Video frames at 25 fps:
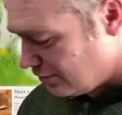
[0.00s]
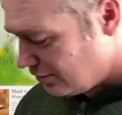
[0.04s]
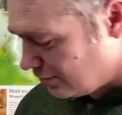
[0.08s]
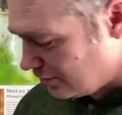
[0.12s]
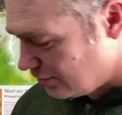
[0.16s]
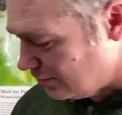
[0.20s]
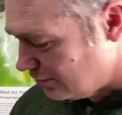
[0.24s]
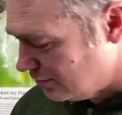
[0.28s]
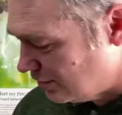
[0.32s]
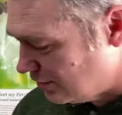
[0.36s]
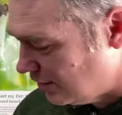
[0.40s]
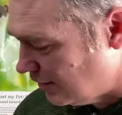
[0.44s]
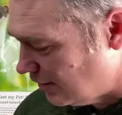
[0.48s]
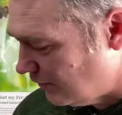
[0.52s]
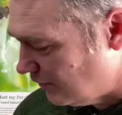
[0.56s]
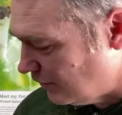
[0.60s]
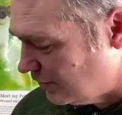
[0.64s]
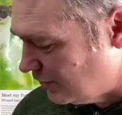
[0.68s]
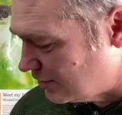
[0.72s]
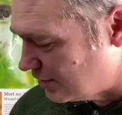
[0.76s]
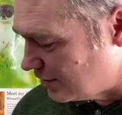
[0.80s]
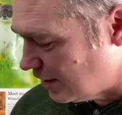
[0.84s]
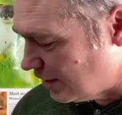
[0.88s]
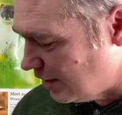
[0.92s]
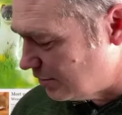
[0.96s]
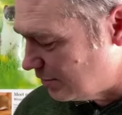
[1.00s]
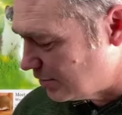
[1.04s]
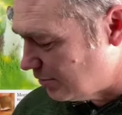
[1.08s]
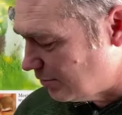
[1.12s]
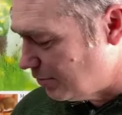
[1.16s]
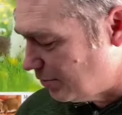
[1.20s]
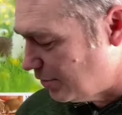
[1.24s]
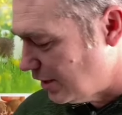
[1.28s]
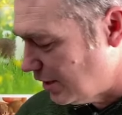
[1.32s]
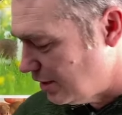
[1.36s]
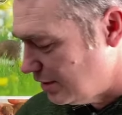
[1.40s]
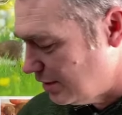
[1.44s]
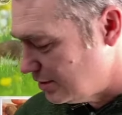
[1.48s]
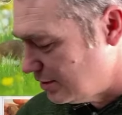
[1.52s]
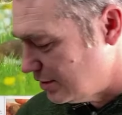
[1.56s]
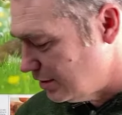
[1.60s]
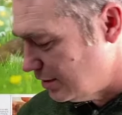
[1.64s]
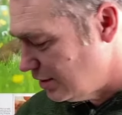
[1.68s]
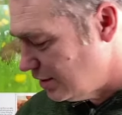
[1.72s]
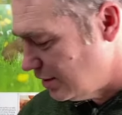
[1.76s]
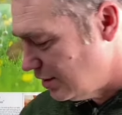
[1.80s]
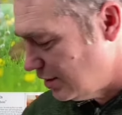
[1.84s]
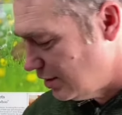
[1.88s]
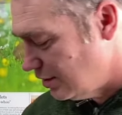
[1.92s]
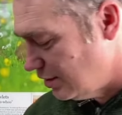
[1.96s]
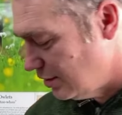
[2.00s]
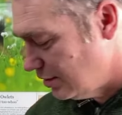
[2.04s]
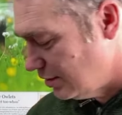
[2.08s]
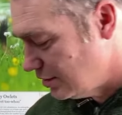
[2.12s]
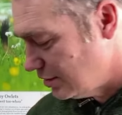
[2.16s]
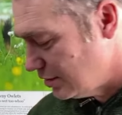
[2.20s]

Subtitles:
dozens of different types of pellets here.